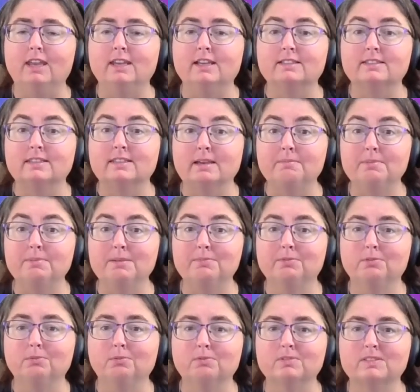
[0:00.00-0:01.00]
Now, some
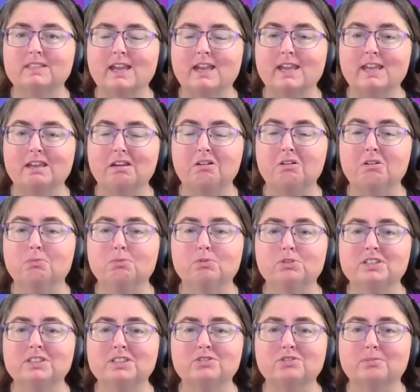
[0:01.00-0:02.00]
people will say, oh,
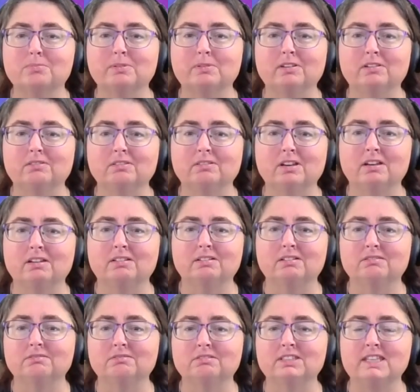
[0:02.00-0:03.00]
well, just drop a
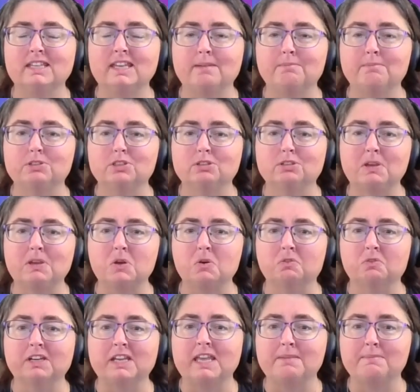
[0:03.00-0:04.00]
DM to me
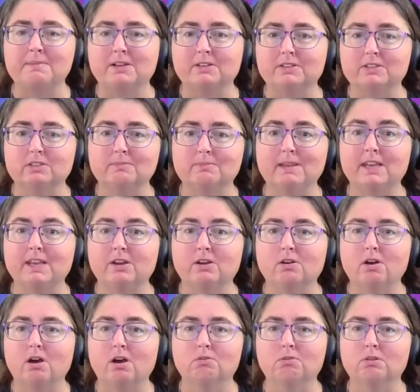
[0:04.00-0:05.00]
or an email to me and
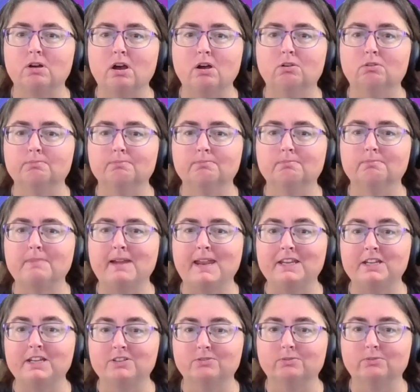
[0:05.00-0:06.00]
I'll
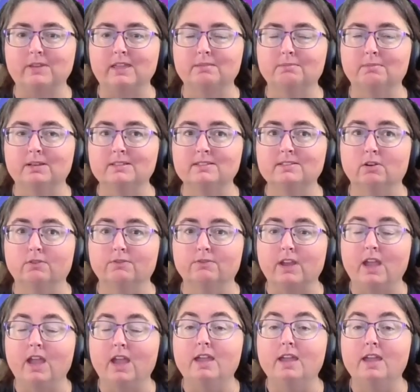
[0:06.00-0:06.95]
manage all that myself.